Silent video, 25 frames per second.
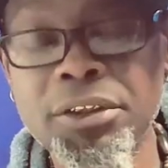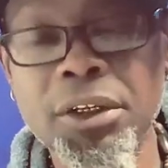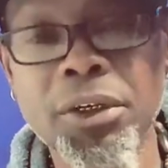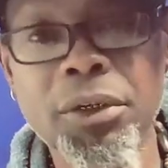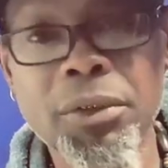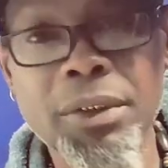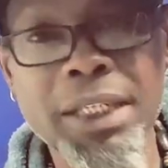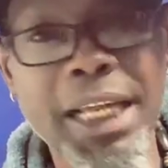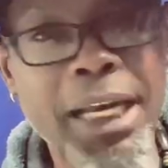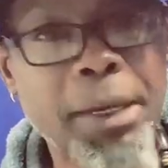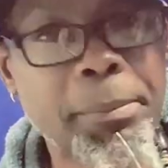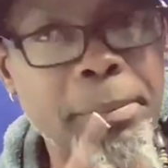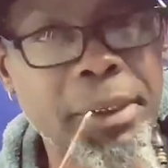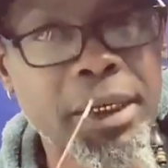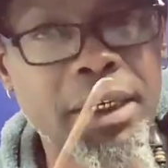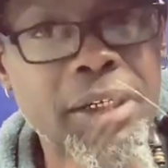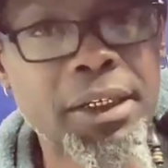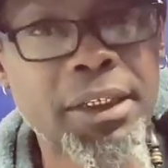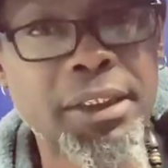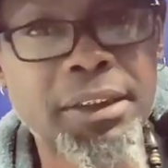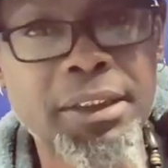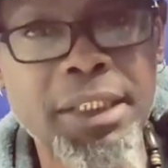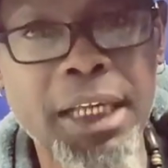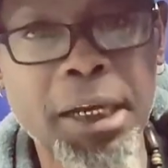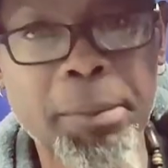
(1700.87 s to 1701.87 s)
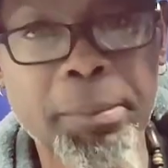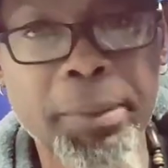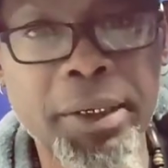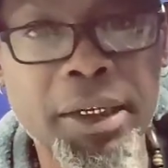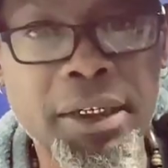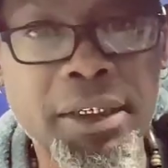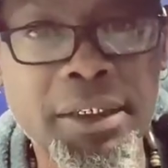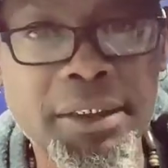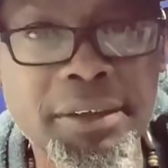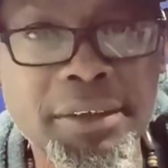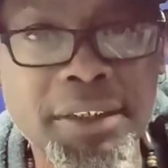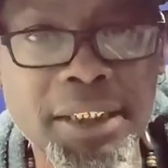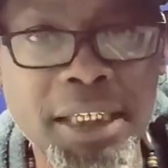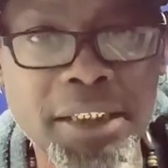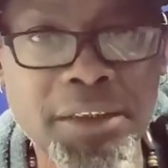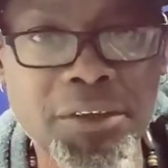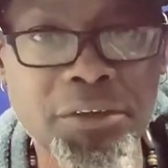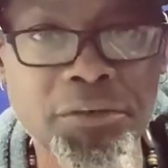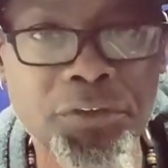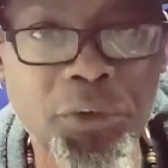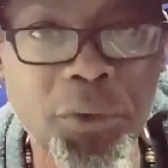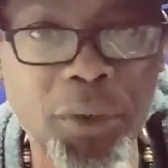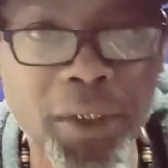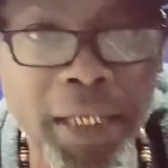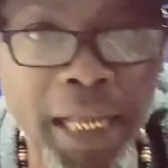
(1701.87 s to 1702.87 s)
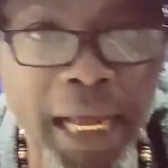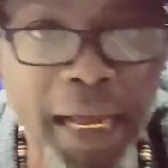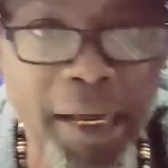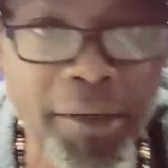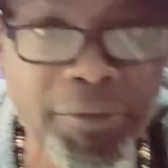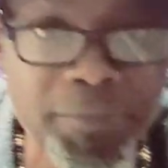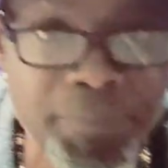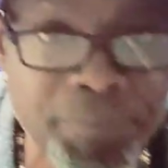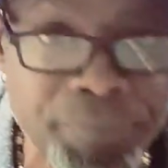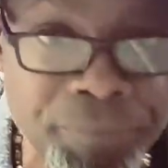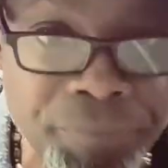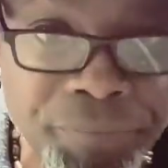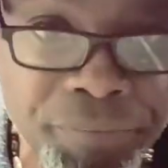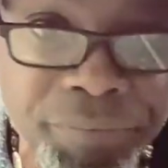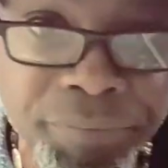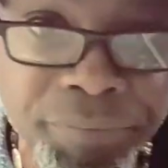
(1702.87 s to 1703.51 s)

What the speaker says: So that'll be a good section for a live.